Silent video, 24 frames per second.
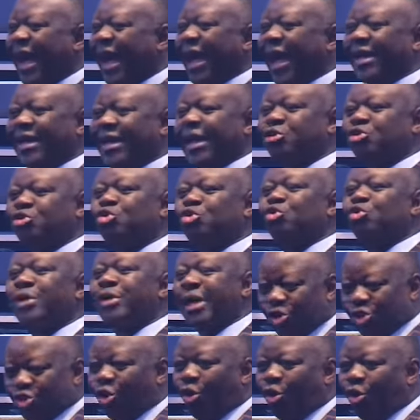against you
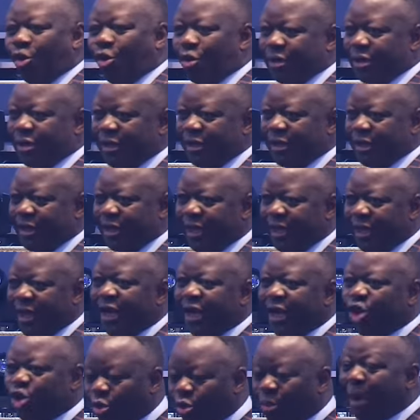the sword,
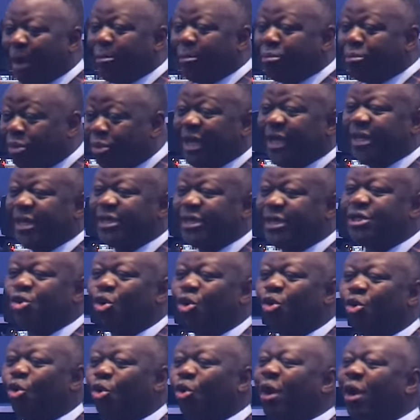human beings
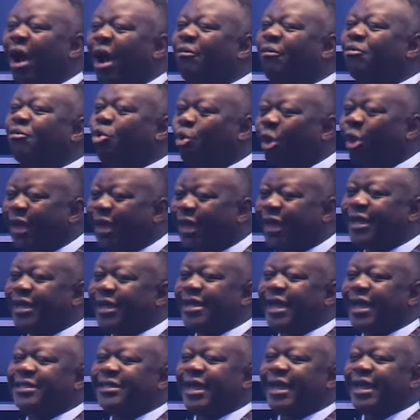who have
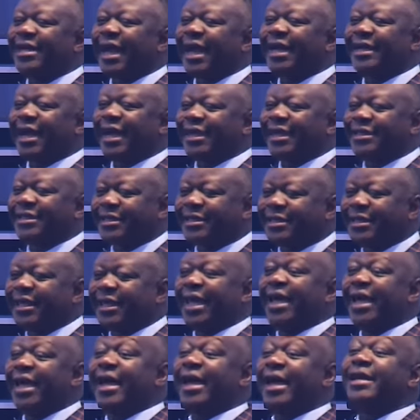wickedness and that can
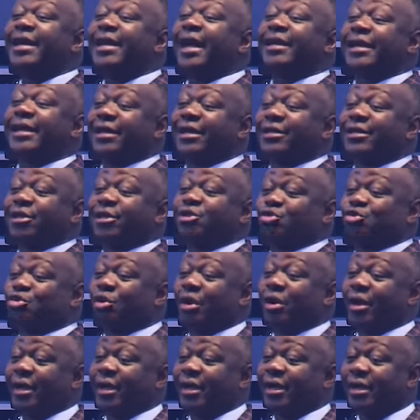slay and that can
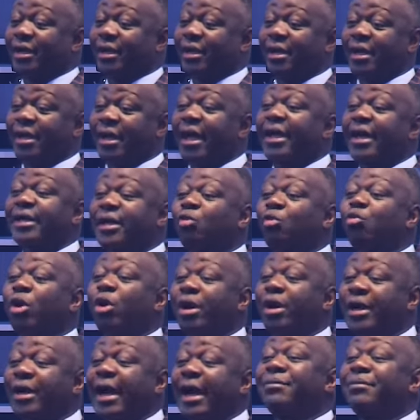destroy, and they will
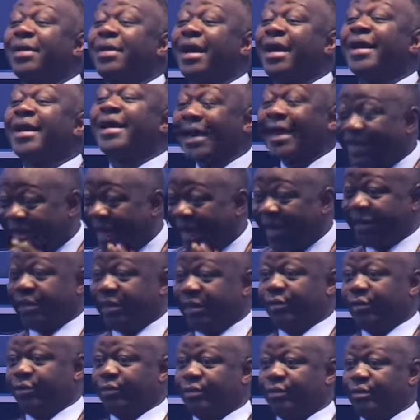come and attack
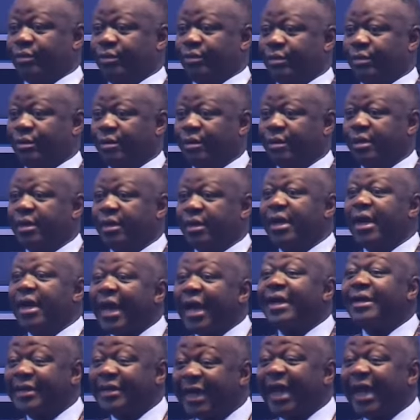you.
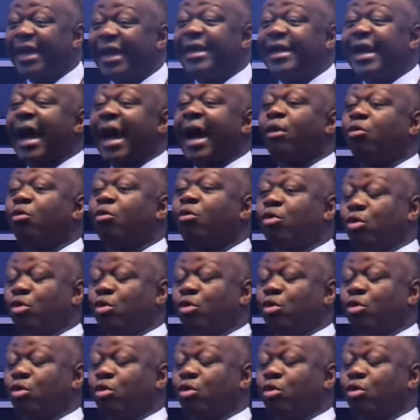And then I will